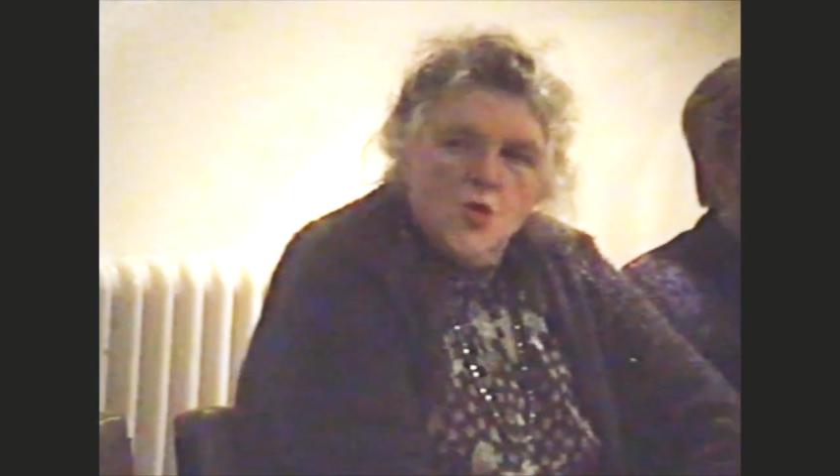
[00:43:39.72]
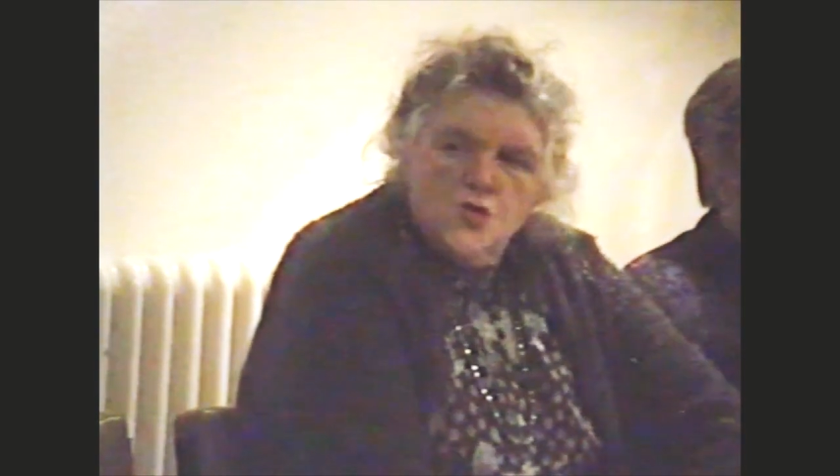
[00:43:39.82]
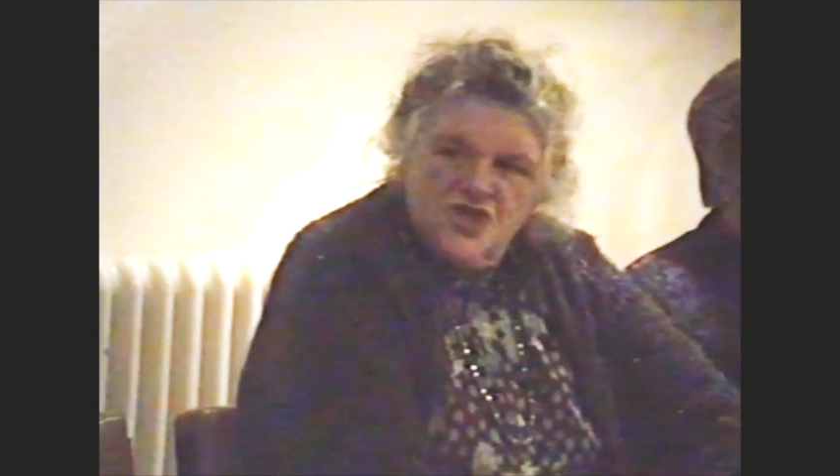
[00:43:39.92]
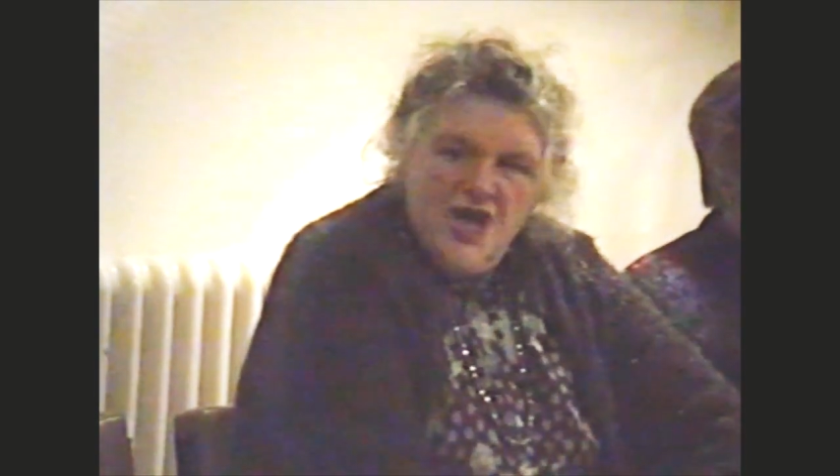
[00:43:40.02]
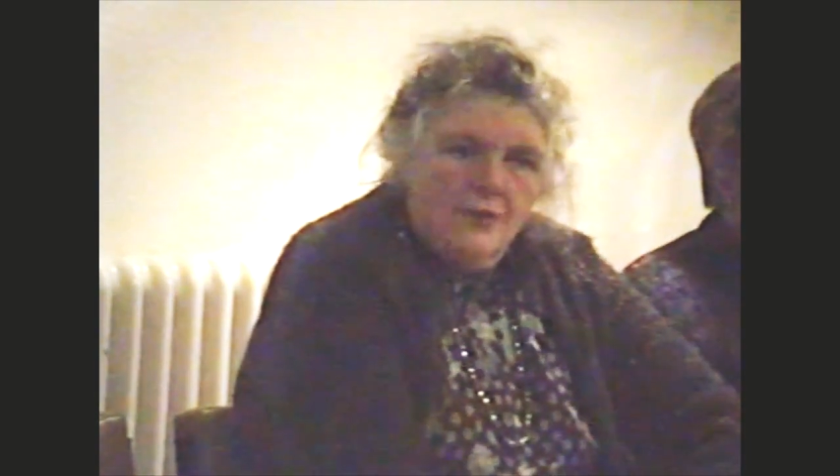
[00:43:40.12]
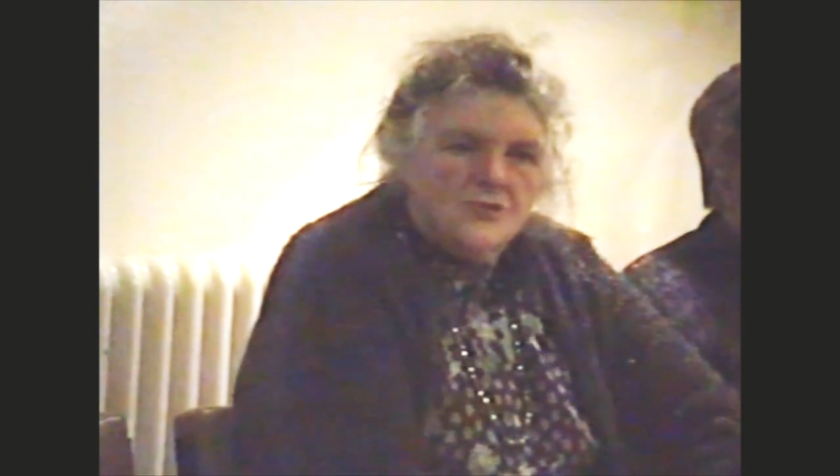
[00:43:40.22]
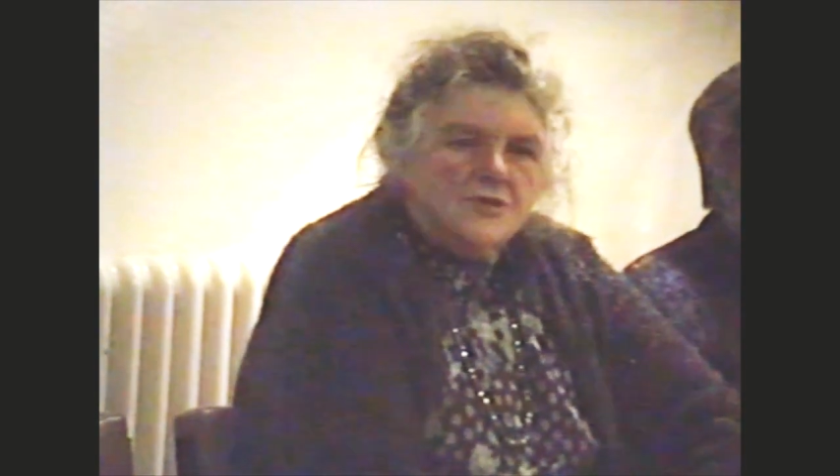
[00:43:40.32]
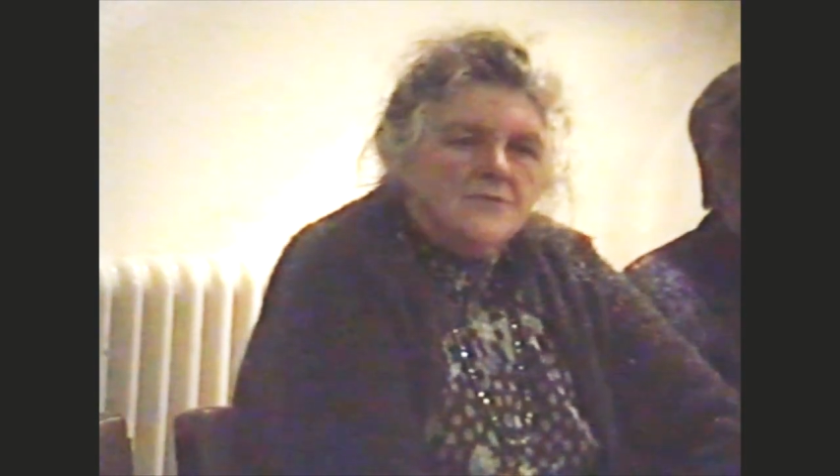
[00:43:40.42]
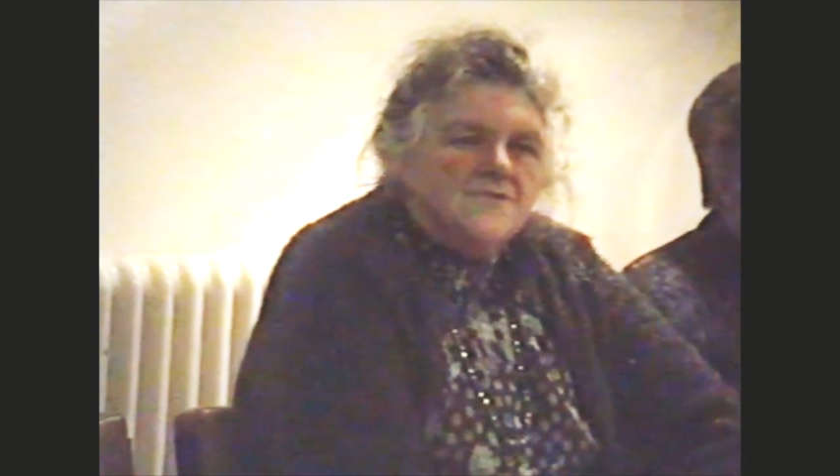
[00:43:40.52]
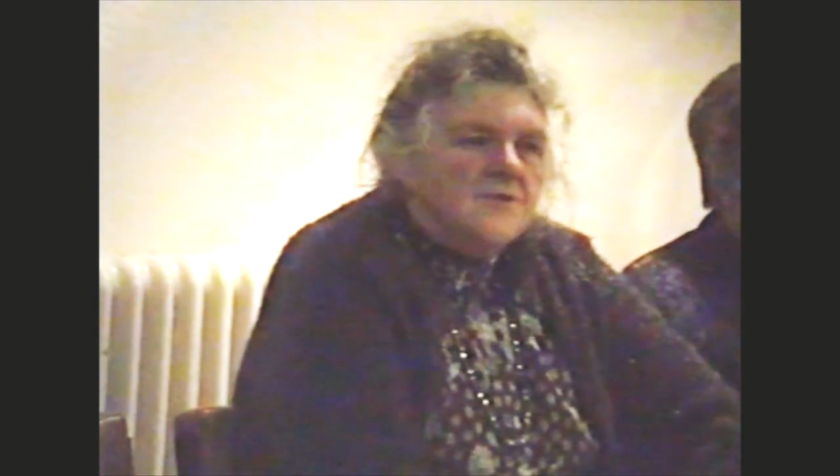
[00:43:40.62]
Who
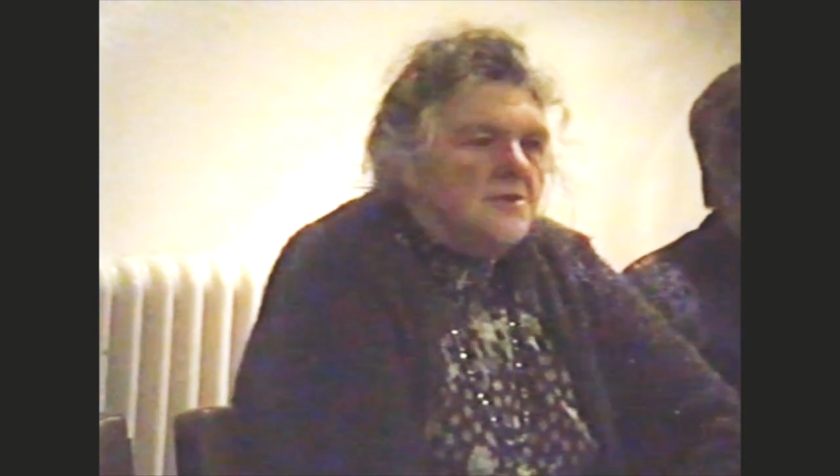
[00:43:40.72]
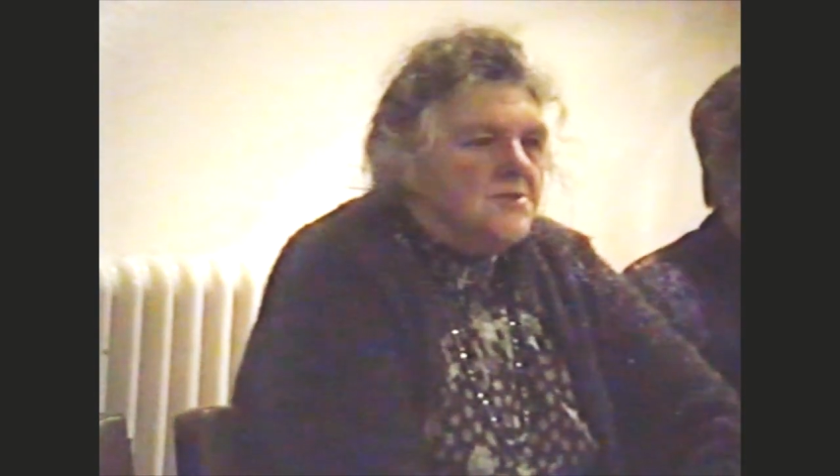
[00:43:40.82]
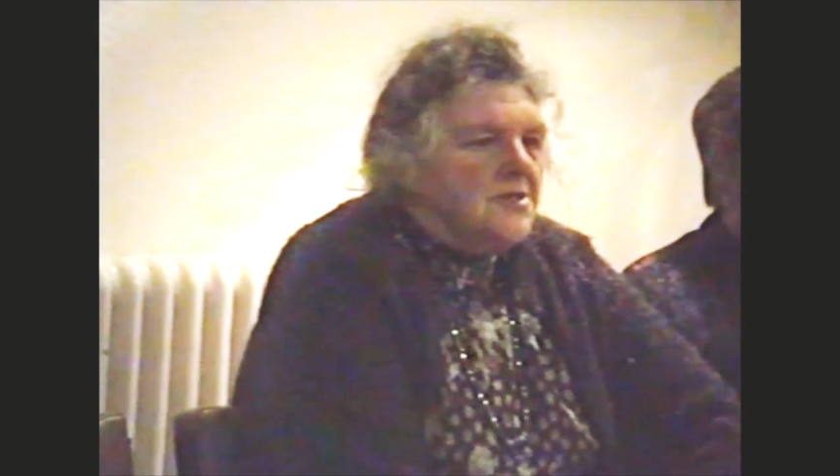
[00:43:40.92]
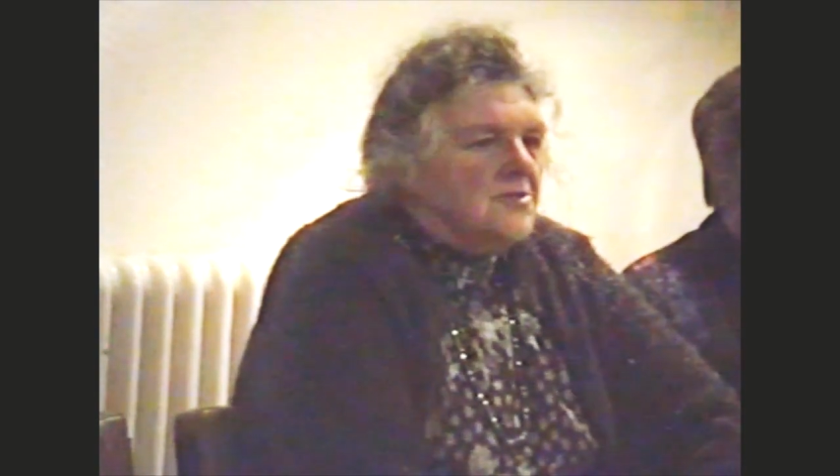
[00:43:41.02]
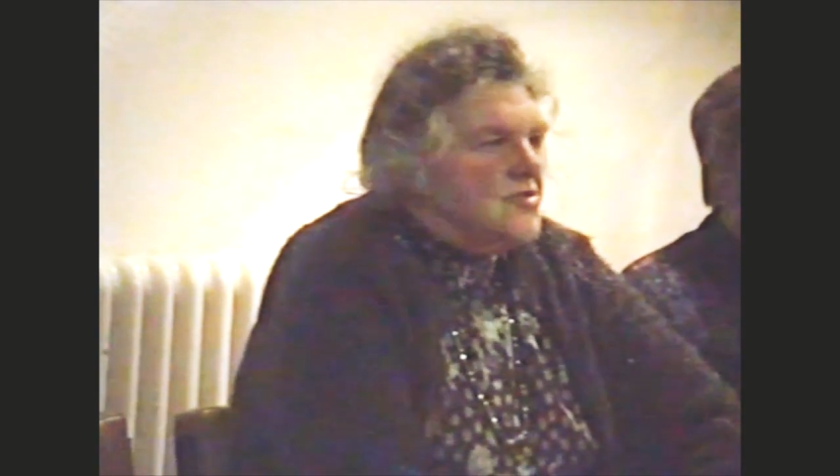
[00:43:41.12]
shouted the first